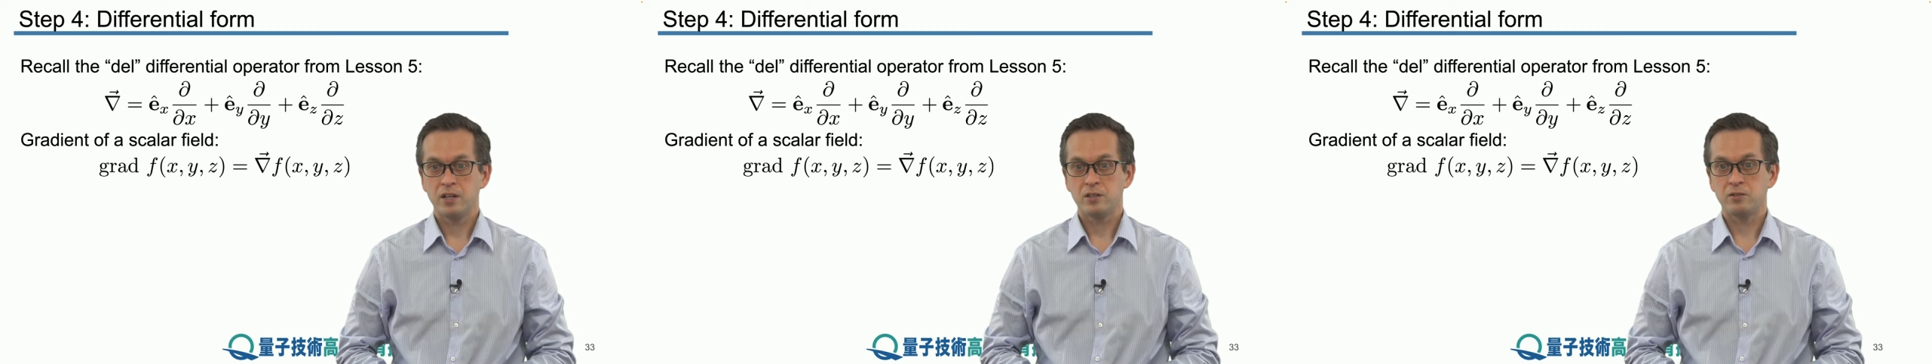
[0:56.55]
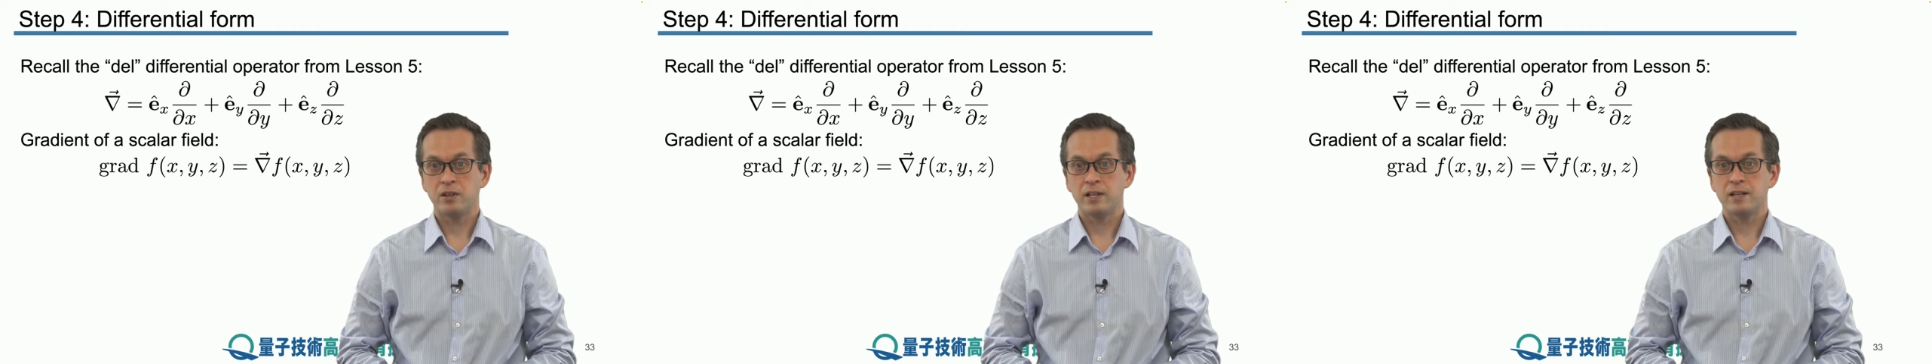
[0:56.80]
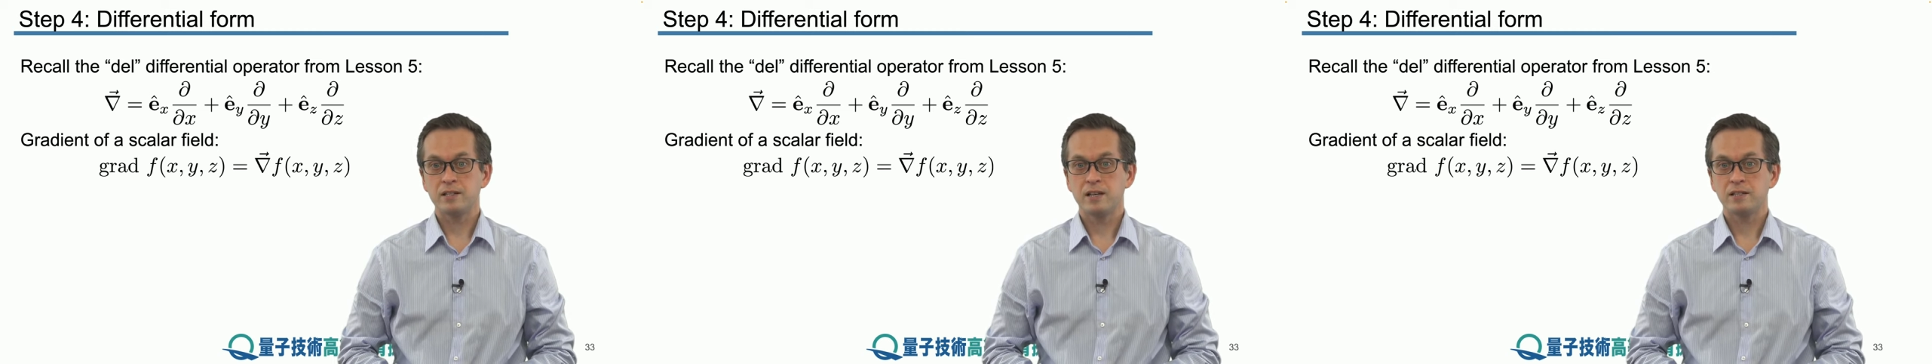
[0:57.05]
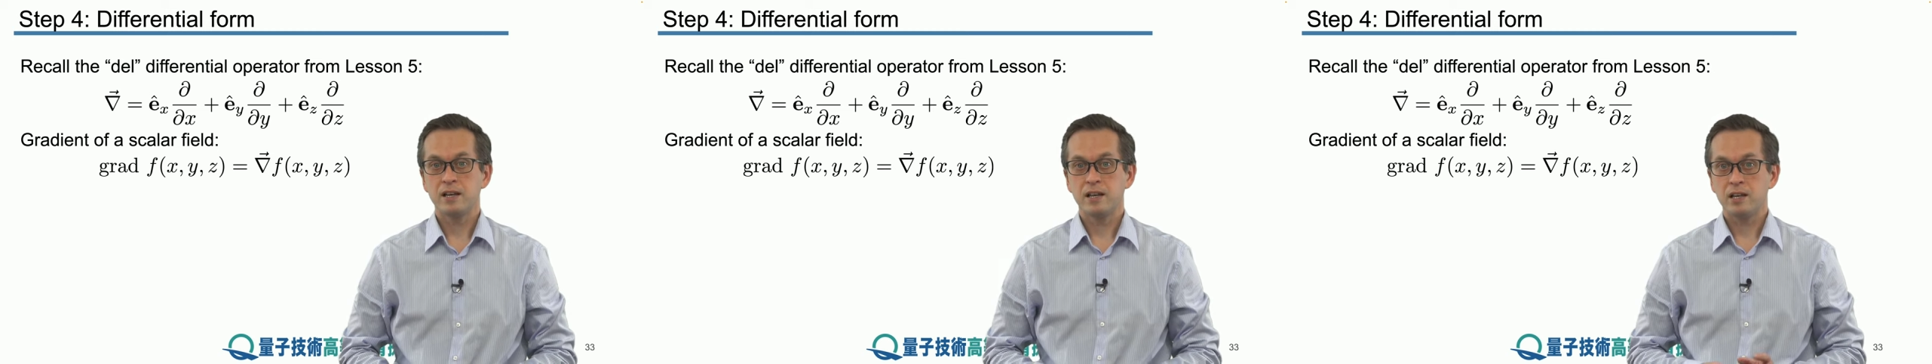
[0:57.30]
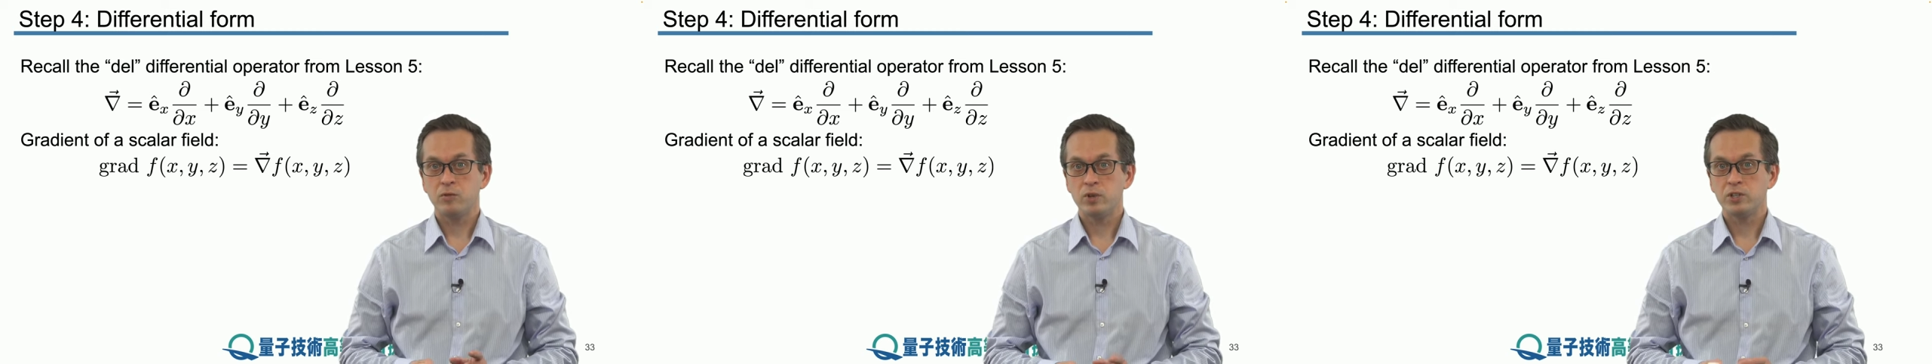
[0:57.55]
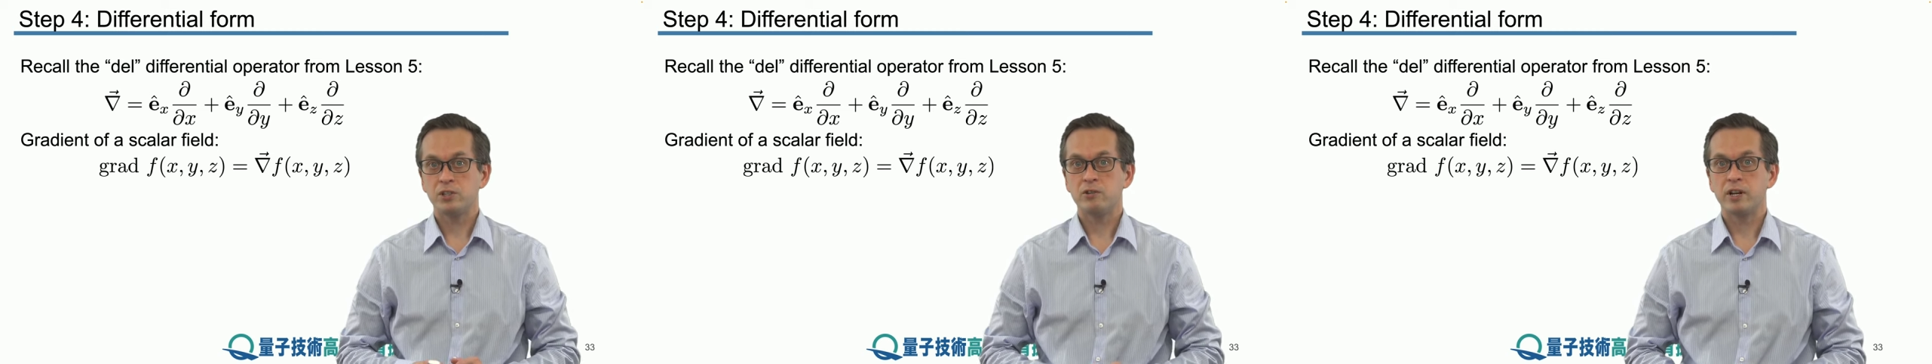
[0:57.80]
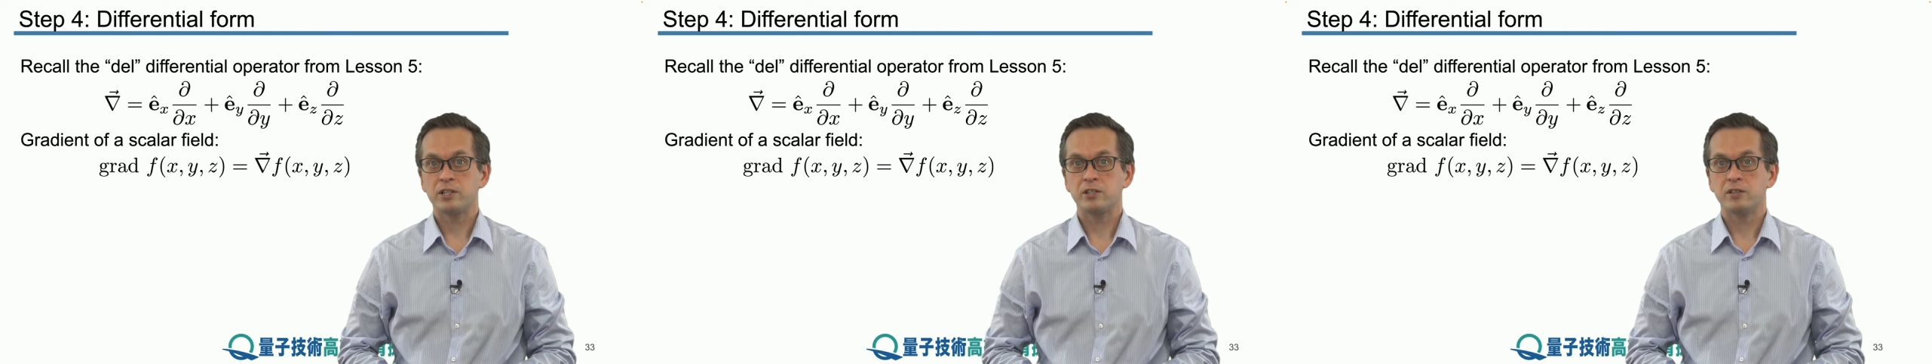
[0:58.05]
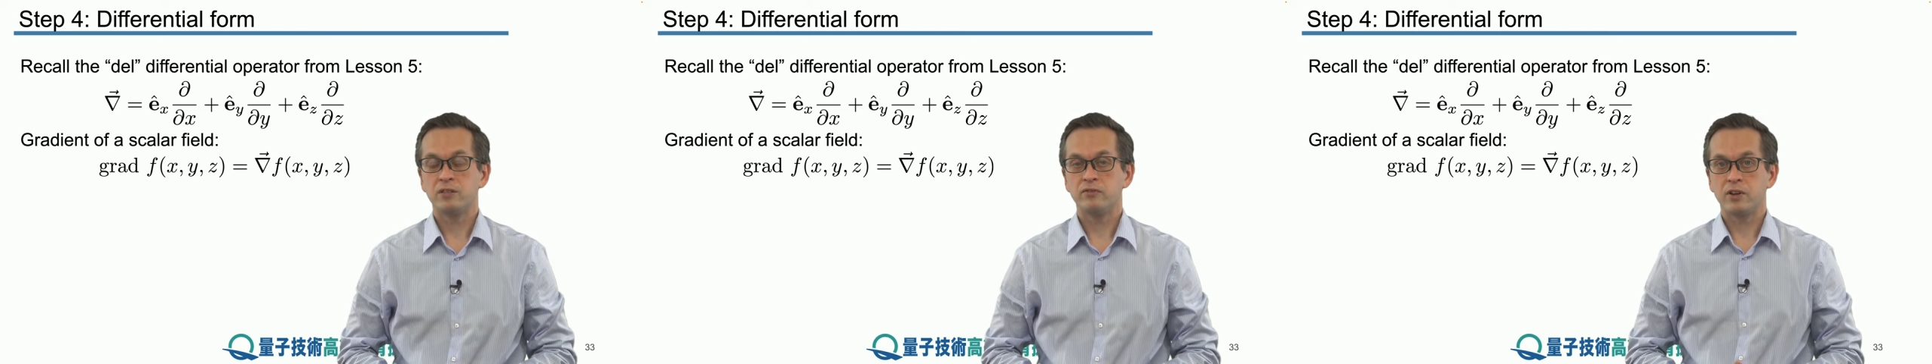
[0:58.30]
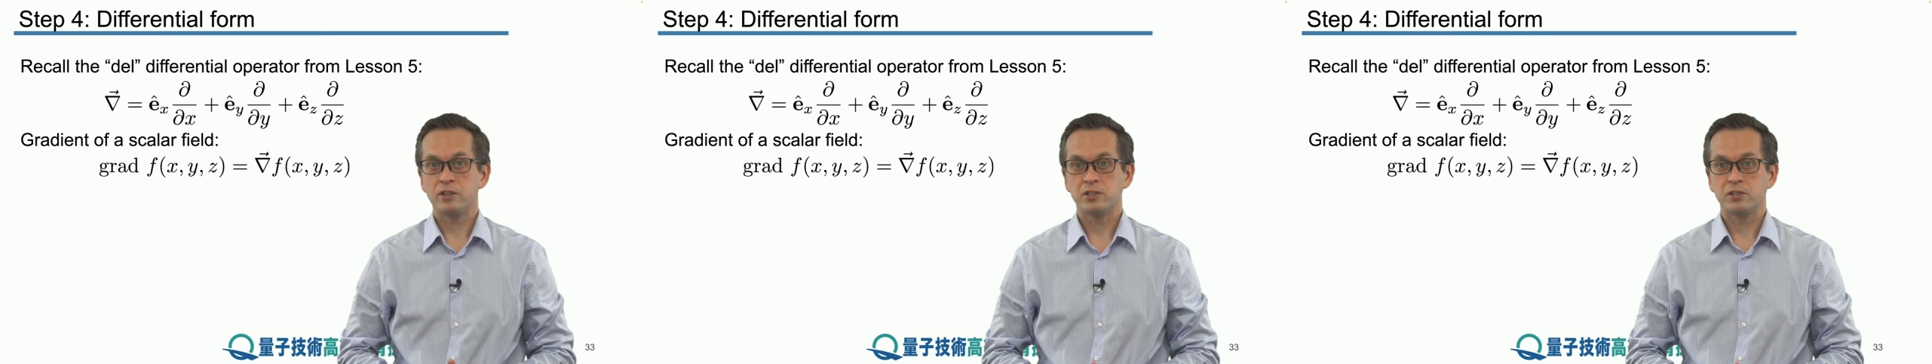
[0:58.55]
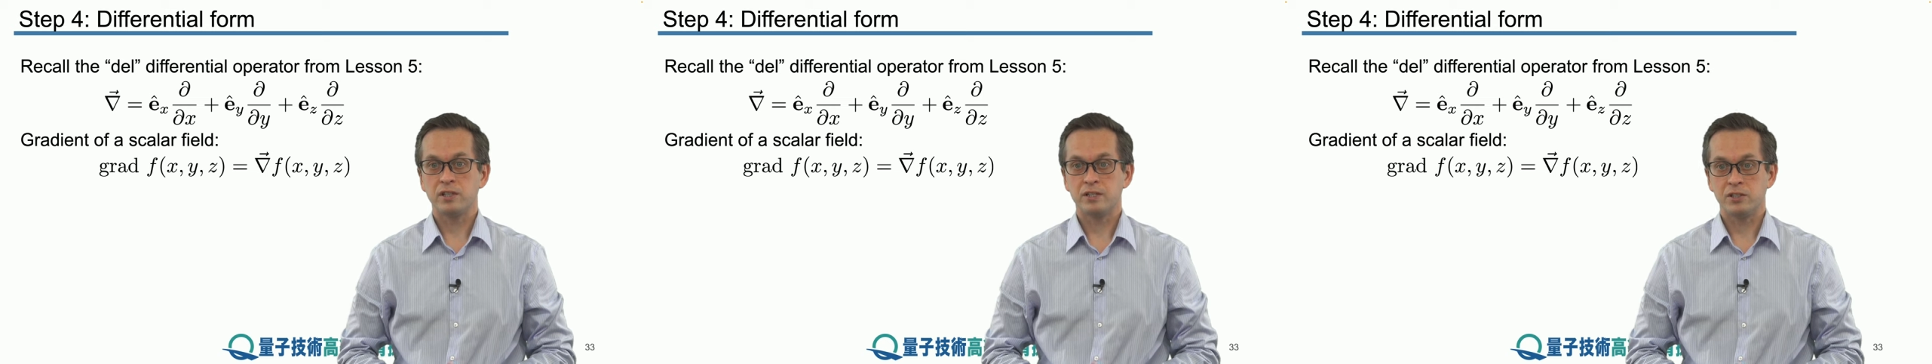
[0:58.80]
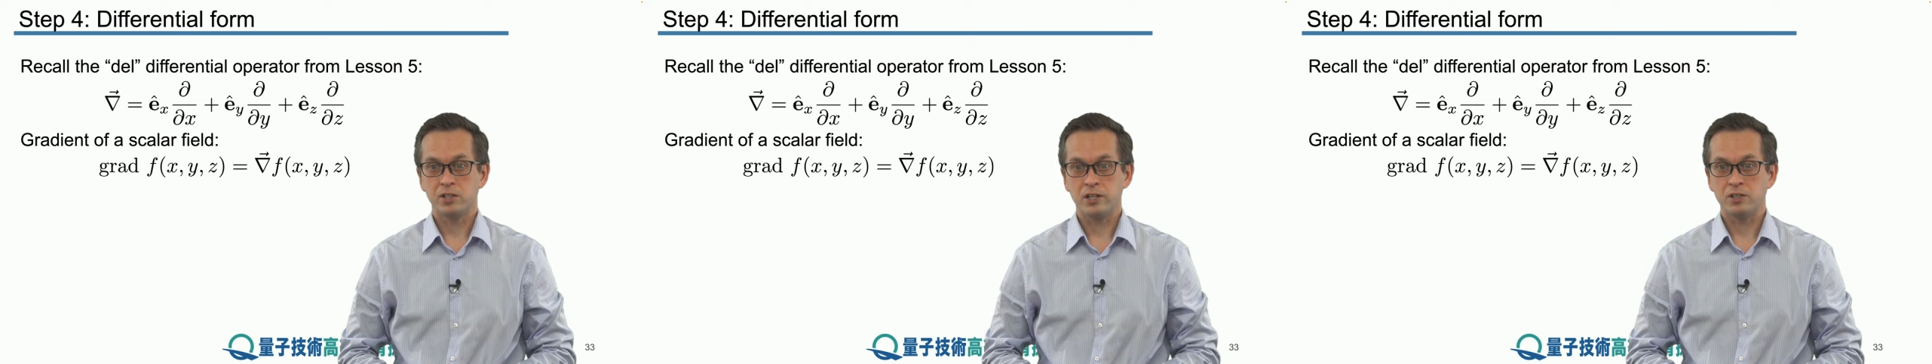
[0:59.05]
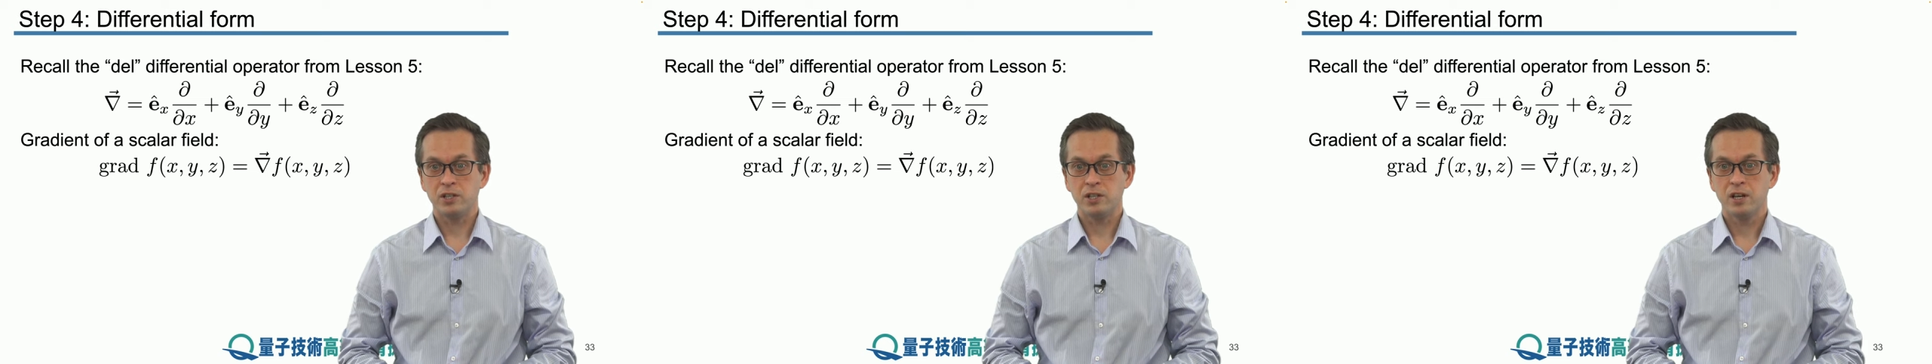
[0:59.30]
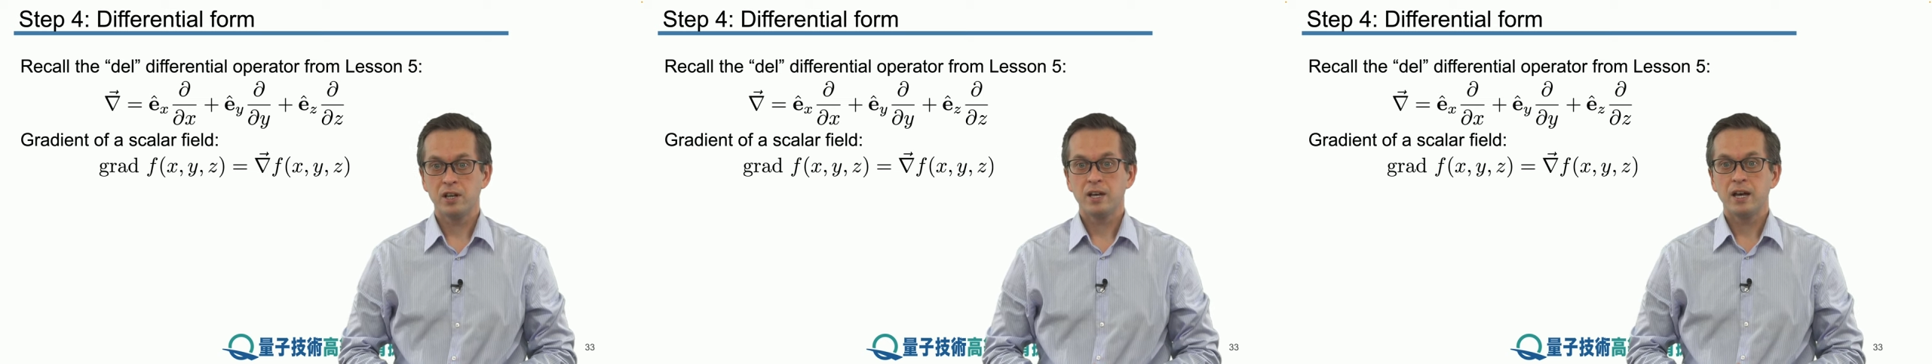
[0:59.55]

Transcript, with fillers: So it tells us in which direction the function is changing,